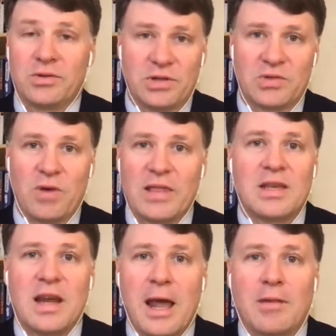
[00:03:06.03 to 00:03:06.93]
You just
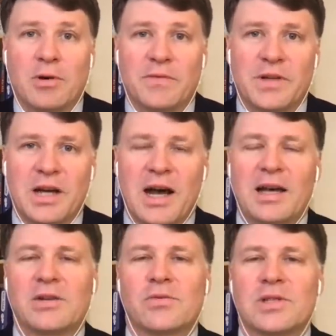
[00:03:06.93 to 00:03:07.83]
read the name of the
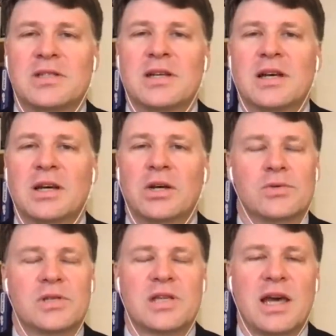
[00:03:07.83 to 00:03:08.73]
guy who was
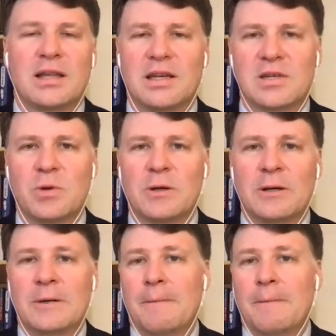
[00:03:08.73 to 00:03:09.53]
who was saying this, but